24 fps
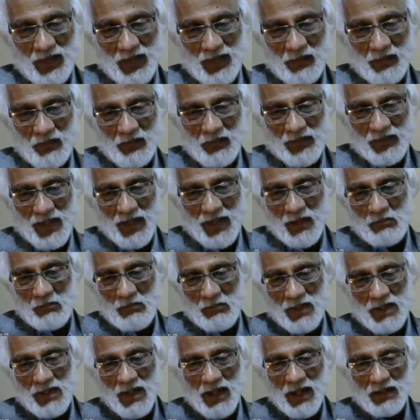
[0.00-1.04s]
Um, there are
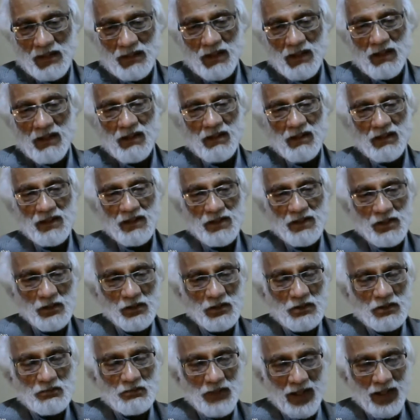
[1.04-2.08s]
many other
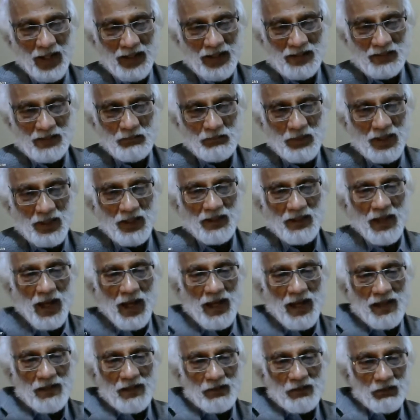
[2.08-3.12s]
issues, but I, because
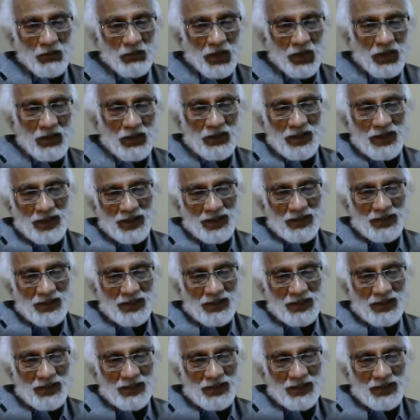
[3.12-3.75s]
I work in this